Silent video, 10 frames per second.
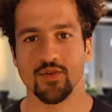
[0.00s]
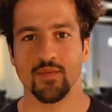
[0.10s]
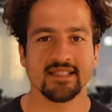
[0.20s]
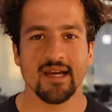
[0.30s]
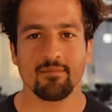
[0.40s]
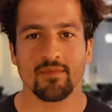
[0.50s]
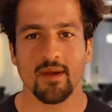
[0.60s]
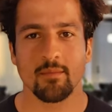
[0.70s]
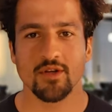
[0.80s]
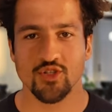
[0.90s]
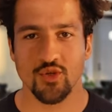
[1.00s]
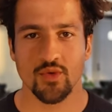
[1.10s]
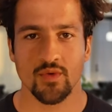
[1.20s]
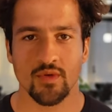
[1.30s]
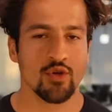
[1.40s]
Step number two,
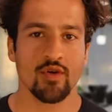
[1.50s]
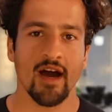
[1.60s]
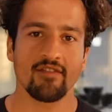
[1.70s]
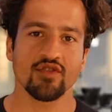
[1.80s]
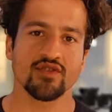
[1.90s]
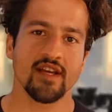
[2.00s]
you have to set